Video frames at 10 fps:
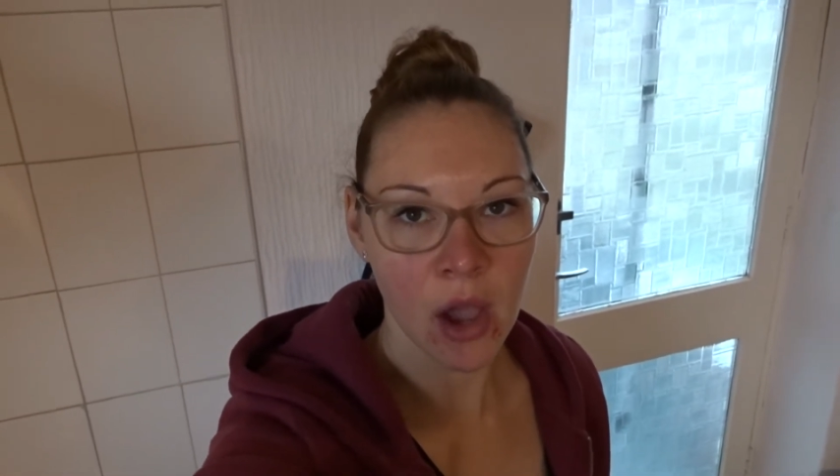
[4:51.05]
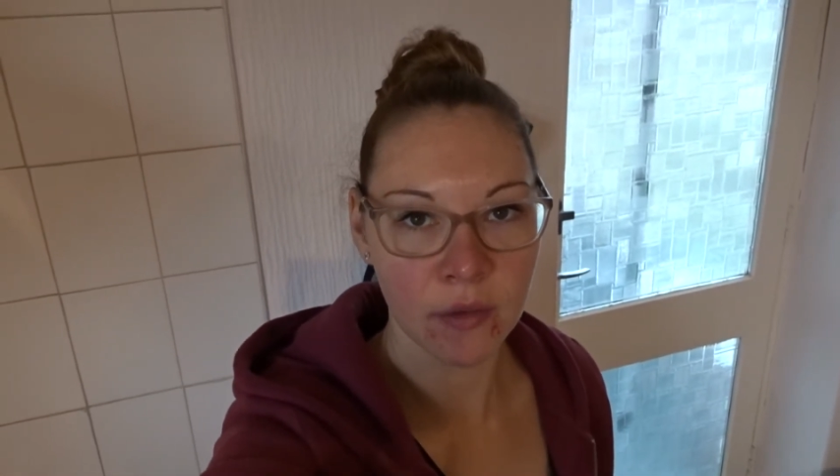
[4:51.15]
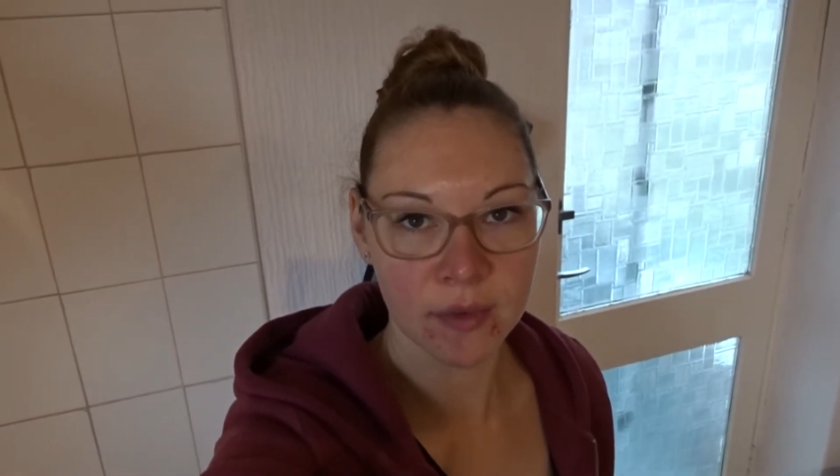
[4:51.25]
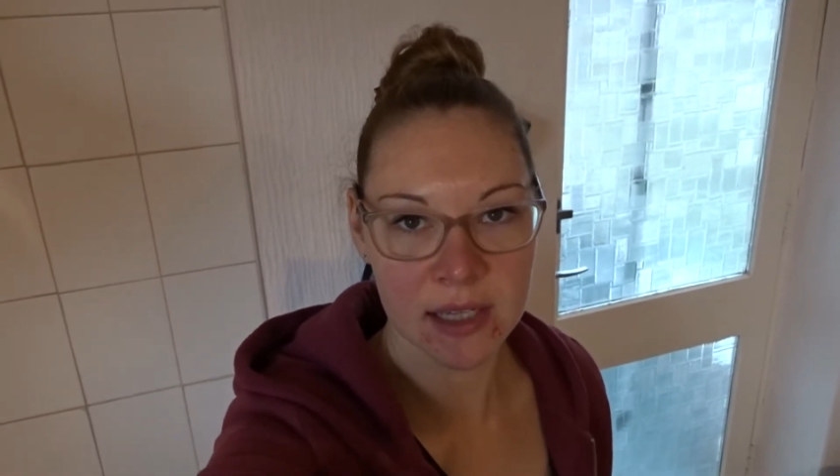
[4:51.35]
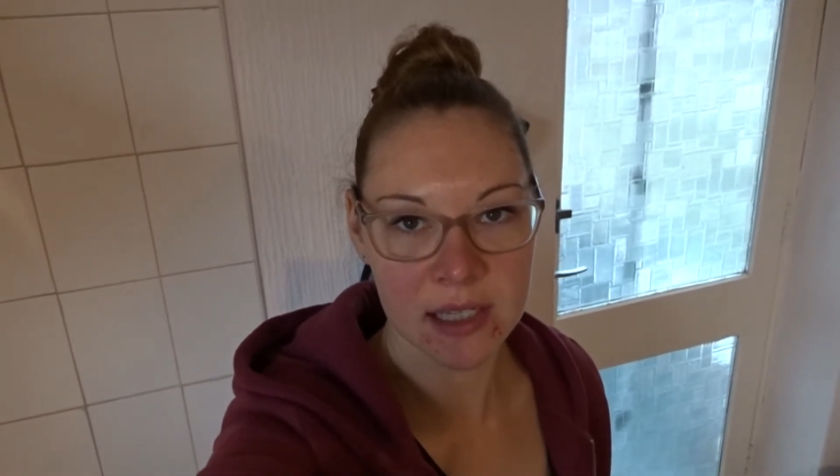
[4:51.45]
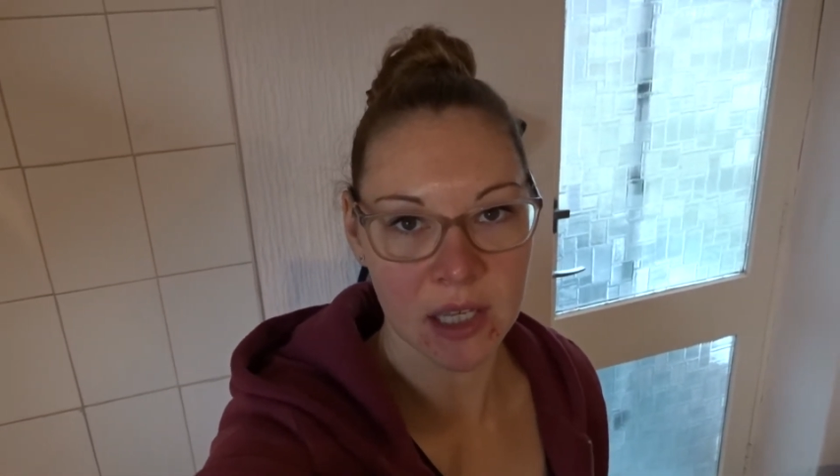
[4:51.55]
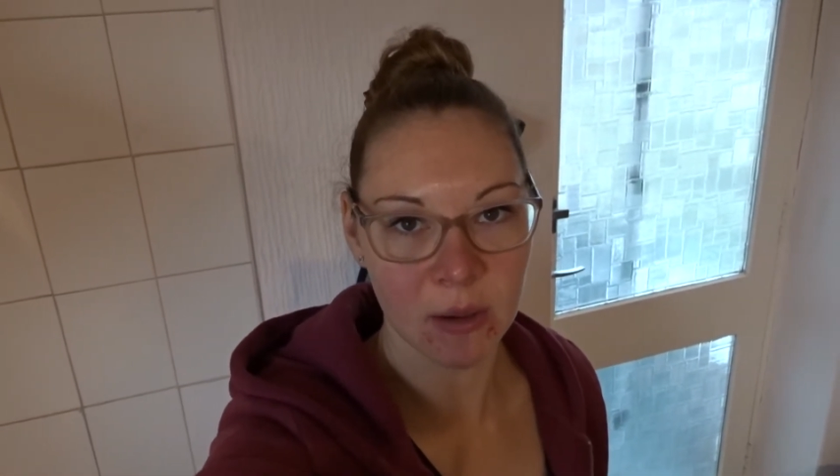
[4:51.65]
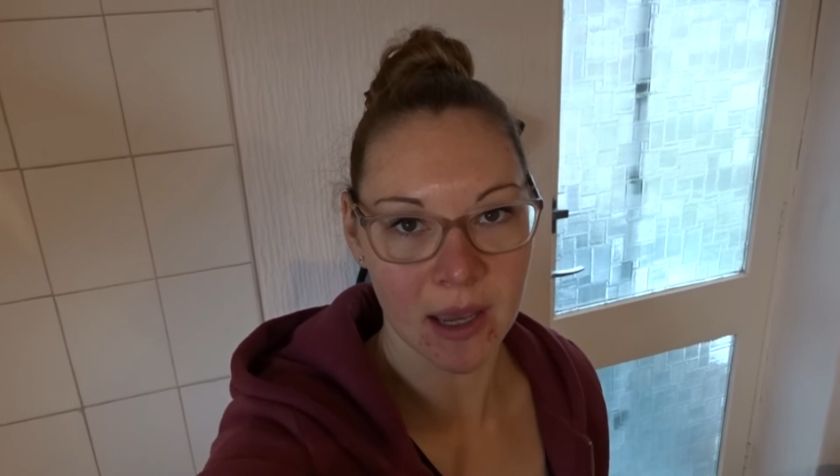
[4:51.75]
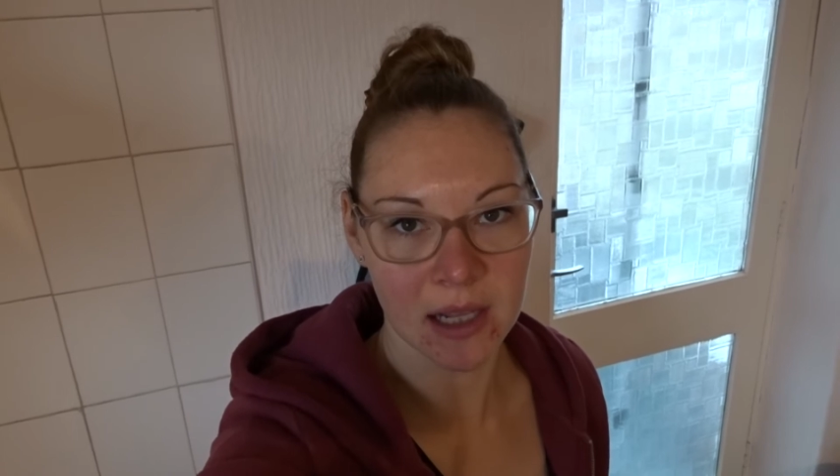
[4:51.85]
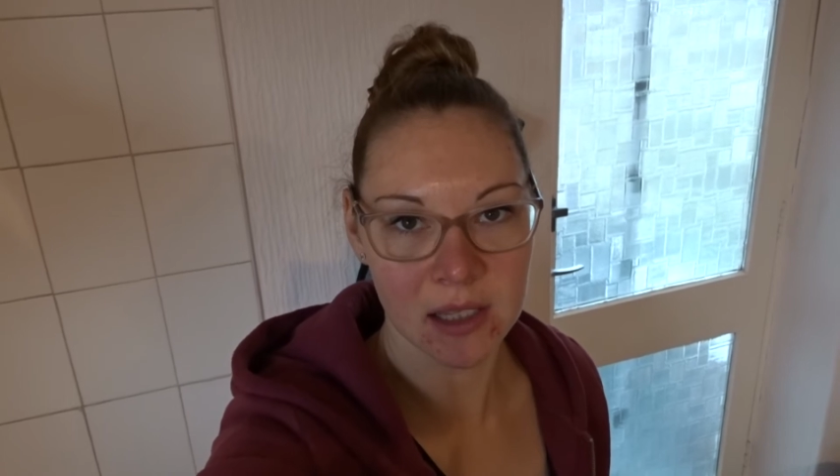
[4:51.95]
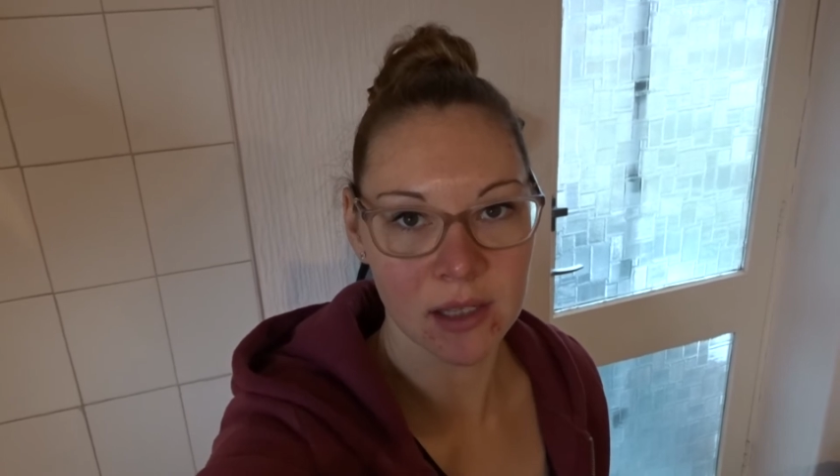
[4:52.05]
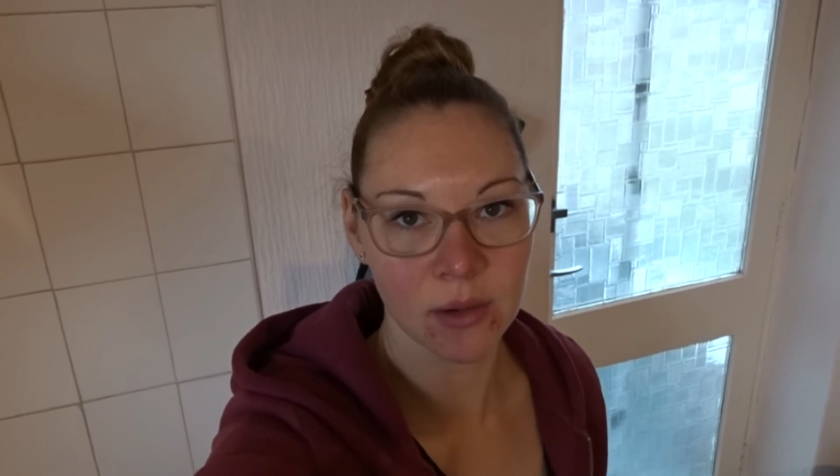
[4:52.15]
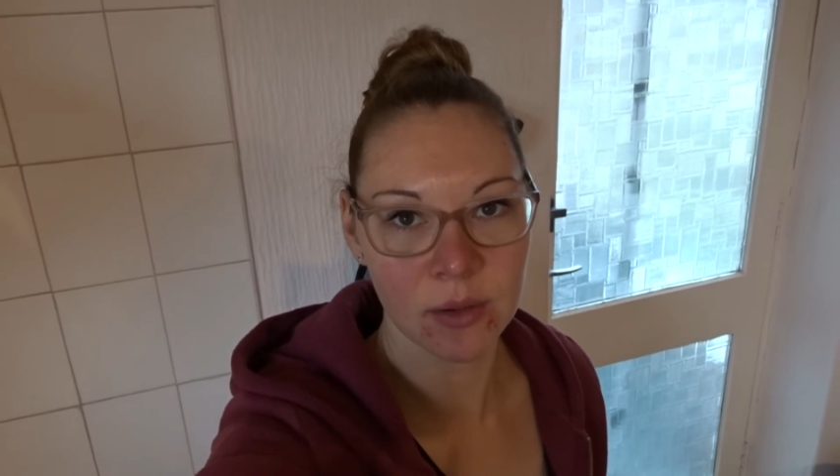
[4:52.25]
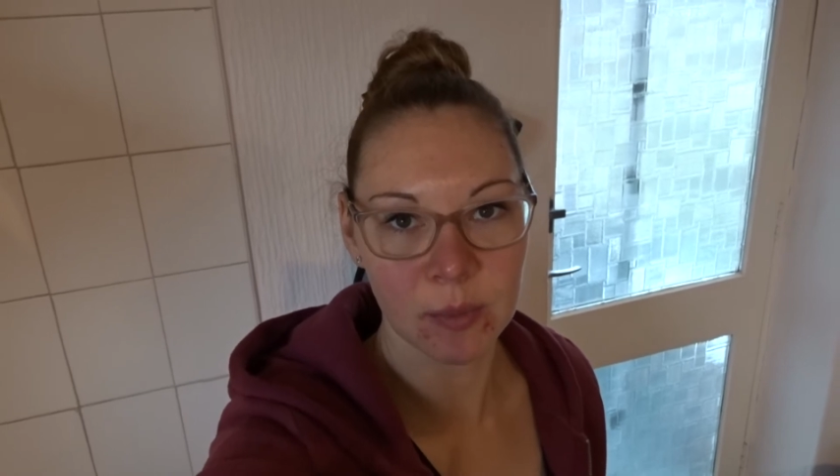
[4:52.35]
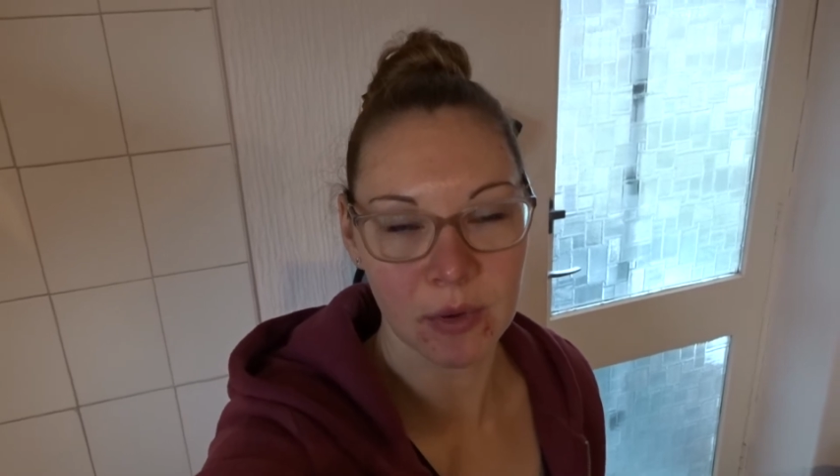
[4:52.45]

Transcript: Hopefully see you again soon,